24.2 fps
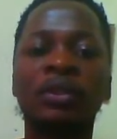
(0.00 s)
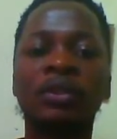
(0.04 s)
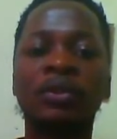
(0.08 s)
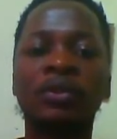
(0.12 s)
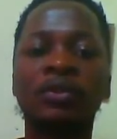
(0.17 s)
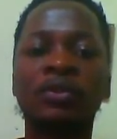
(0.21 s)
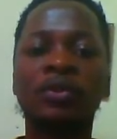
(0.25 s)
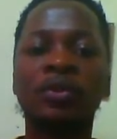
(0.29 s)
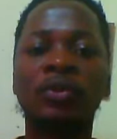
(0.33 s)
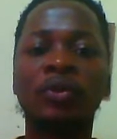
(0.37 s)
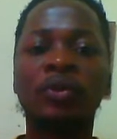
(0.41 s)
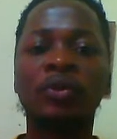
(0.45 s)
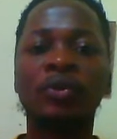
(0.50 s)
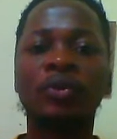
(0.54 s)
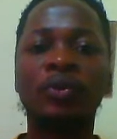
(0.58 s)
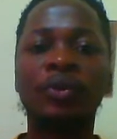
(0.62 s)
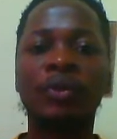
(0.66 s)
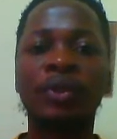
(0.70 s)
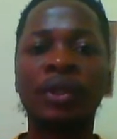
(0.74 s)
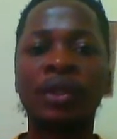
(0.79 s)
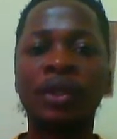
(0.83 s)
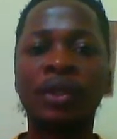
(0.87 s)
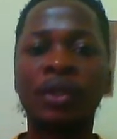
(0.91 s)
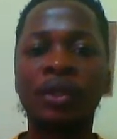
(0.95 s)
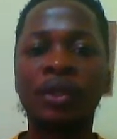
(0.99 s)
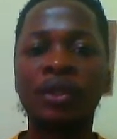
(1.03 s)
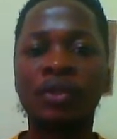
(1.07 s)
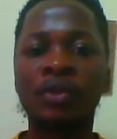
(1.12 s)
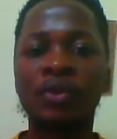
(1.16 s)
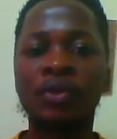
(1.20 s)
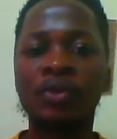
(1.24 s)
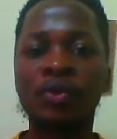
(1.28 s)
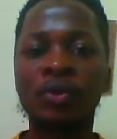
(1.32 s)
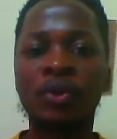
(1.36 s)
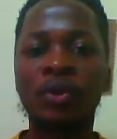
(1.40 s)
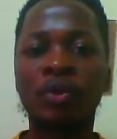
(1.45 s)
So we
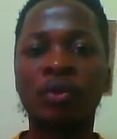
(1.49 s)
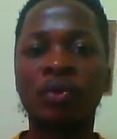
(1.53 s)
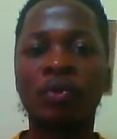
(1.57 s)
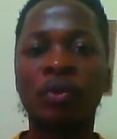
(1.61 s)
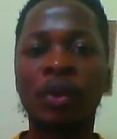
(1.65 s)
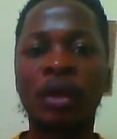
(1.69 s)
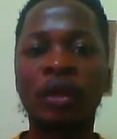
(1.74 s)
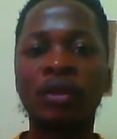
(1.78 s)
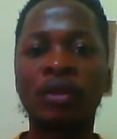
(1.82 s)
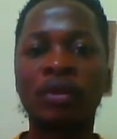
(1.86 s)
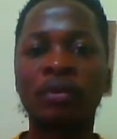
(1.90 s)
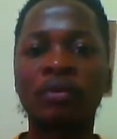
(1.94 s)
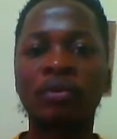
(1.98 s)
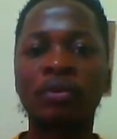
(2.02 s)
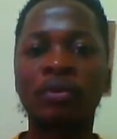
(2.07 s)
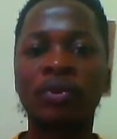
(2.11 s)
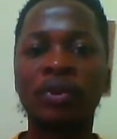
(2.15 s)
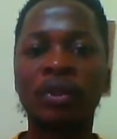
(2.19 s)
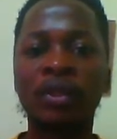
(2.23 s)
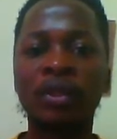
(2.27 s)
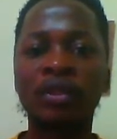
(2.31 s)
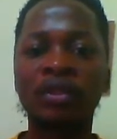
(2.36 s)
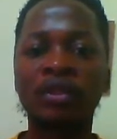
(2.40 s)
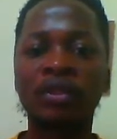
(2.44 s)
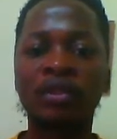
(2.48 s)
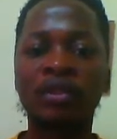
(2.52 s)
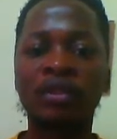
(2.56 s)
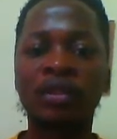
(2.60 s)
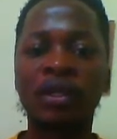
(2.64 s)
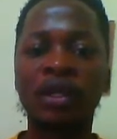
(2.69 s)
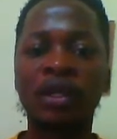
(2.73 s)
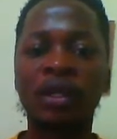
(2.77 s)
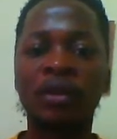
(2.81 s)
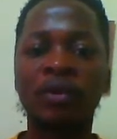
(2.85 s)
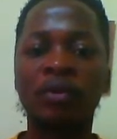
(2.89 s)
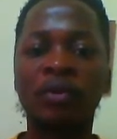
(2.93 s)
took random points
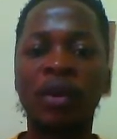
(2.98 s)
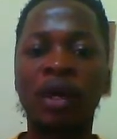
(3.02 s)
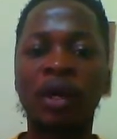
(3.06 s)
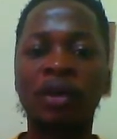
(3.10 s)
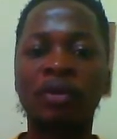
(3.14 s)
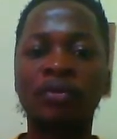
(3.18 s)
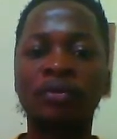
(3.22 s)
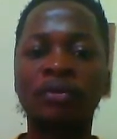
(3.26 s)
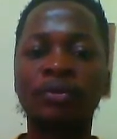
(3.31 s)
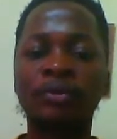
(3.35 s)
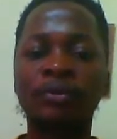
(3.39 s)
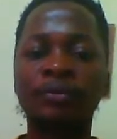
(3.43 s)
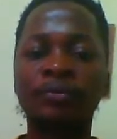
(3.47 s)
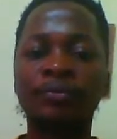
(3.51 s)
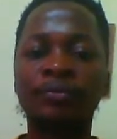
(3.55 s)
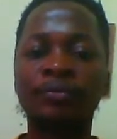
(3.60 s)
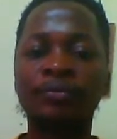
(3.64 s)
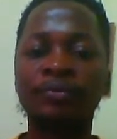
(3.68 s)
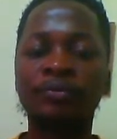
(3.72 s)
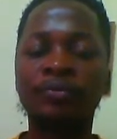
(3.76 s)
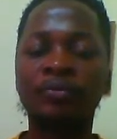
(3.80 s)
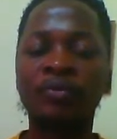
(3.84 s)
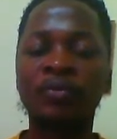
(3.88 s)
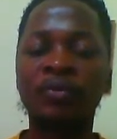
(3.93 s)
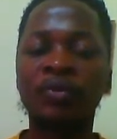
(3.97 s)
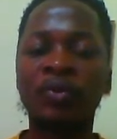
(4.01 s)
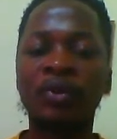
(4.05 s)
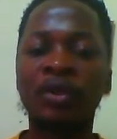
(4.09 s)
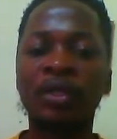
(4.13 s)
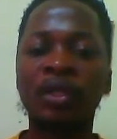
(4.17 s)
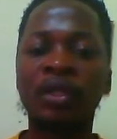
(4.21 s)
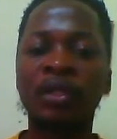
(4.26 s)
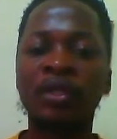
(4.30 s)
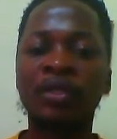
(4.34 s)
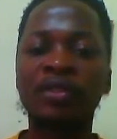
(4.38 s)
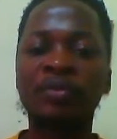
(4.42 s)
around
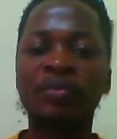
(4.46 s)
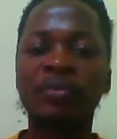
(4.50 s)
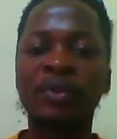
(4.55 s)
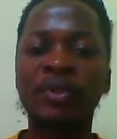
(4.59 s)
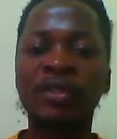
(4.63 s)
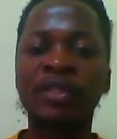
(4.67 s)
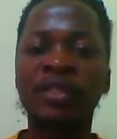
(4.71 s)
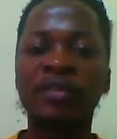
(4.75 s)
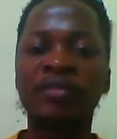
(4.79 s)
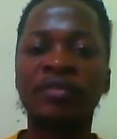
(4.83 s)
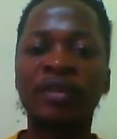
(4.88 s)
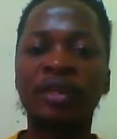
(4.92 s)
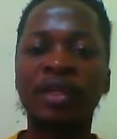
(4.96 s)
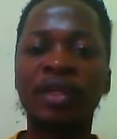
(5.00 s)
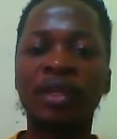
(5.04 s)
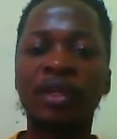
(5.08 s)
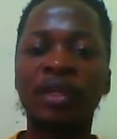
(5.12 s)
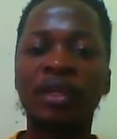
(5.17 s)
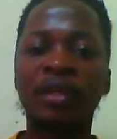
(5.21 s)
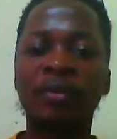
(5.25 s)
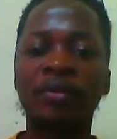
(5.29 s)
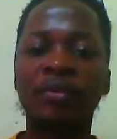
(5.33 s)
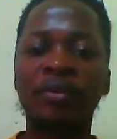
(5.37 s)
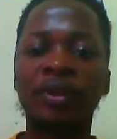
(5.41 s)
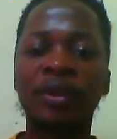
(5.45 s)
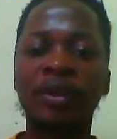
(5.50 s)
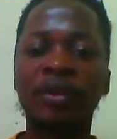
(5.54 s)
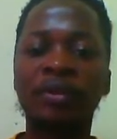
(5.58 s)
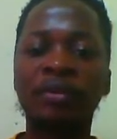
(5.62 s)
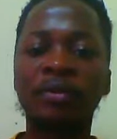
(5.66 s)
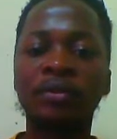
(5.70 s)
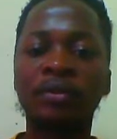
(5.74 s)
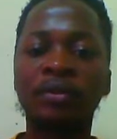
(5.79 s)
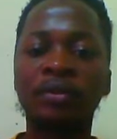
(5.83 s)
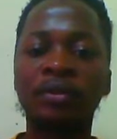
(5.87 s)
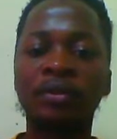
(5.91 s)
a specific area
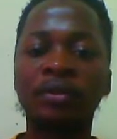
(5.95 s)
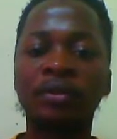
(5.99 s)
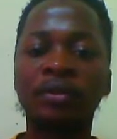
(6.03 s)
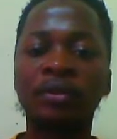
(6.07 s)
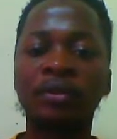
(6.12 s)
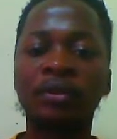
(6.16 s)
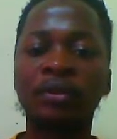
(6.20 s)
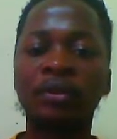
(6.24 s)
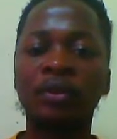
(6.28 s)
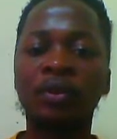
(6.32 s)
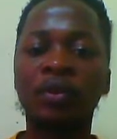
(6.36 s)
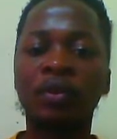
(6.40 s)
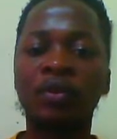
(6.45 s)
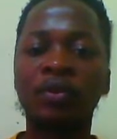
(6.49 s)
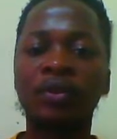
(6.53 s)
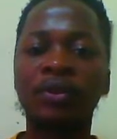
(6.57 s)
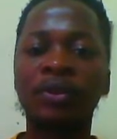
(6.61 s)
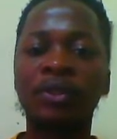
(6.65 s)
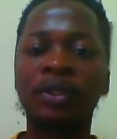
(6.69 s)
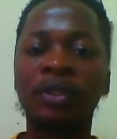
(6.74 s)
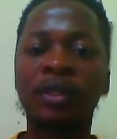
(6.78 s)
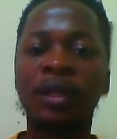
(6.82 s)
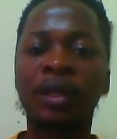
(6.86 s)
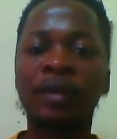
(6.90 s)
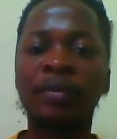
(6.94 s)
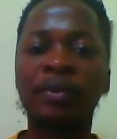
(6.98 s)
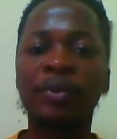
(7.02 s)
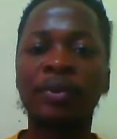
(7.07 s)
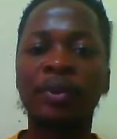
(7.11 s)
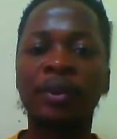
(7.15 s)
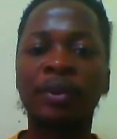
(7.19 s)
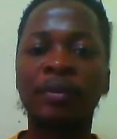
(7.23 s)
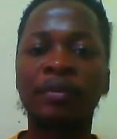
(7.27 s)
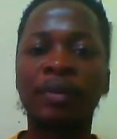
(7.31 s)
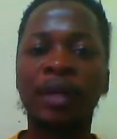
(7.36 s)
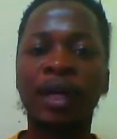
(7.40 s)
on the Liberia
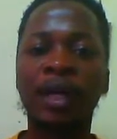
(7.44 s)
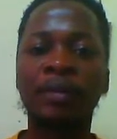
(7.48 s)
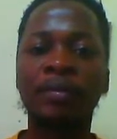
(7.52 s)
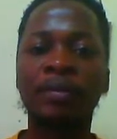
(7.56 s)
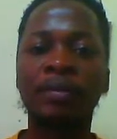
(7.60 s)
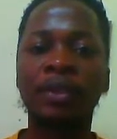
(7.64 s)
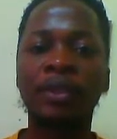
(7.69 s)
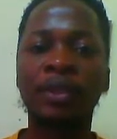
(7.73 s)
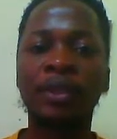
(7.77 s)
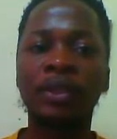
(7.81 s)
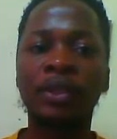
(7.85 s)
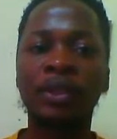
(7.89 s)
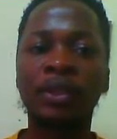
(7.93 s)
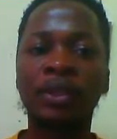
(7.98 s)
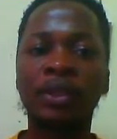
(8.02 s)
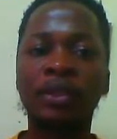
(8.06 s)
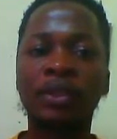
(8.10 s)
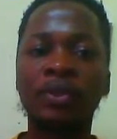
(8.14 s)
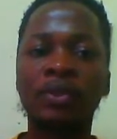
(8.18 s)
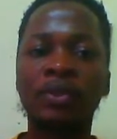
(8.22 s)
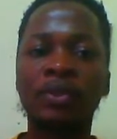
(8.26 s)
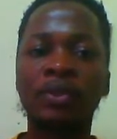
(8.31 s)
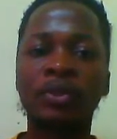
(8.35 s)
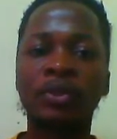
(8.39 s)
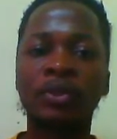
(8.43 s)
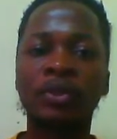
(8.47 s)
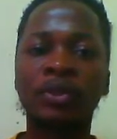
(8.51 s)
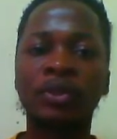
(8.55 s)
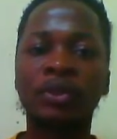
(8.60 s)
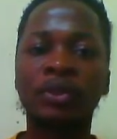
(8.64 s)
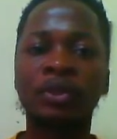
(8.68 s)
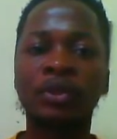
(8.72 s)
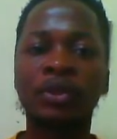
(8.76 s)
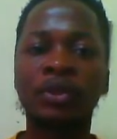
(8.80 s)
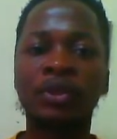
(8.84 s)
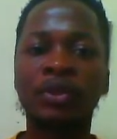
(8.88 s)
map to
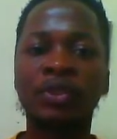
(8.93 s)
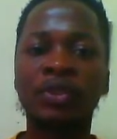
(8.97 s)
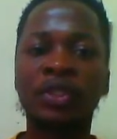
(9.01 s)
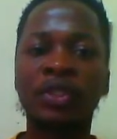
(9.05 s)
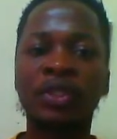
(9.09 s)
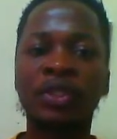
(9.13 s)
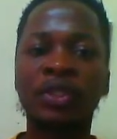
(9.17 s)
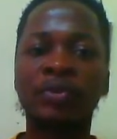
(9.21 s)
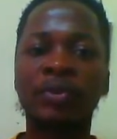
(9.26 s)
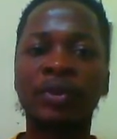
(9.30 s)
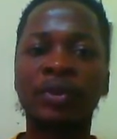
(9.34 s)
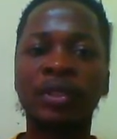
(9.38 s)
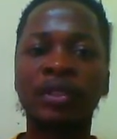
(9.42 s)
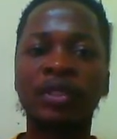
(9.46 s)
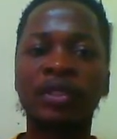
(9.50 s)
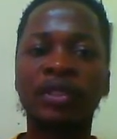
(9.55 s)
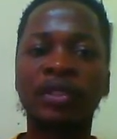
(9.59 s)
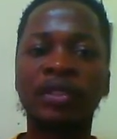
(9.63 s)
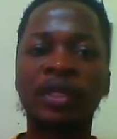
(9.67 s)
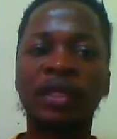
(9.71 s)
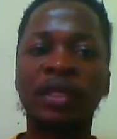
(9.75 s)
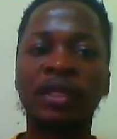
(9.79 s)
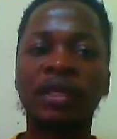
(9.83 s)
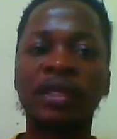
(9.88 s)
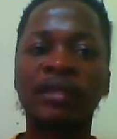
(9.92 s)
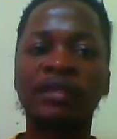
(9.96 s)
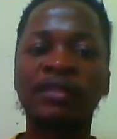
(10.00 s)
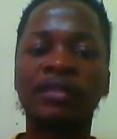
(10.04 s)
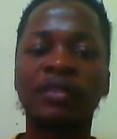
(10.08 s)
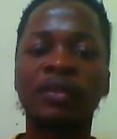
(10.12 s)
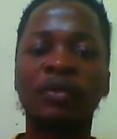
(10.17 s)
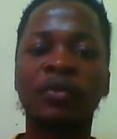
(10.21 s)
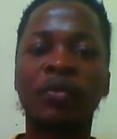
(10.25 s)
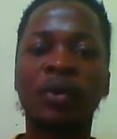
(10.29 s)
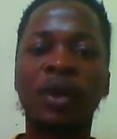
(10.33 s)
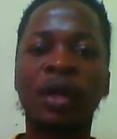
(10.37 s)
generate the X
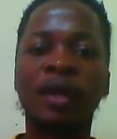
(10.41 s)
and Y